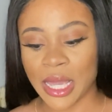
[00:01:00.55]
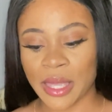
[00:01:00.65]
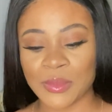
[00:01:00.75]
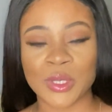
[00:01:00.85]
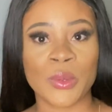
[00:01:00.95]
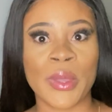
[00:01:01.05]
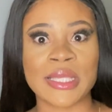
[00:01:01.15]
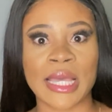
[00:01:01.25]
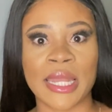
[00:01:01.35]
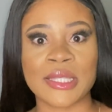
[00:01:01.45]
I am so
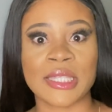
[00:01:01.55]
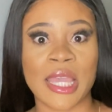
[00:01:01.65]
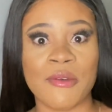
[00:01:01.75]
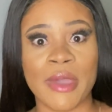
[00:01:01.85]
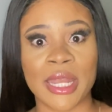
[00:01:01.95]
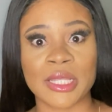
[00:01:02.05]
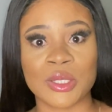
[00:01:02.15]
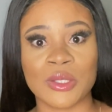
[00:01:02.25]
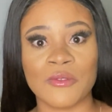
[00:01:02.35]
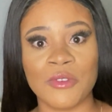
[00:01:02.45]
excited to get right into
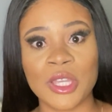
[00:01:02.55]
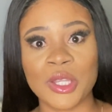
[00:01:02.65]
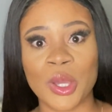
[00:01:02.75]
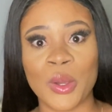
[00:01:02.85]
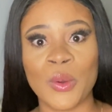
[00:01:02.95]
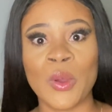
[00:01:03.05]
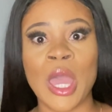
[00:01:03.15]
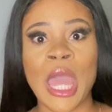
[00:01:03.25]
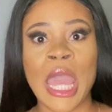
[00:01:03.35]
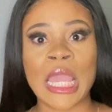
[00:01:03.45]
the video.
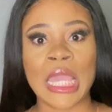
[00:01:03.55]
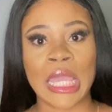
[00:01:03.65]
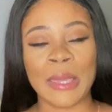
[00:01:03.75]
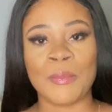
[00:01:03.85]
Keep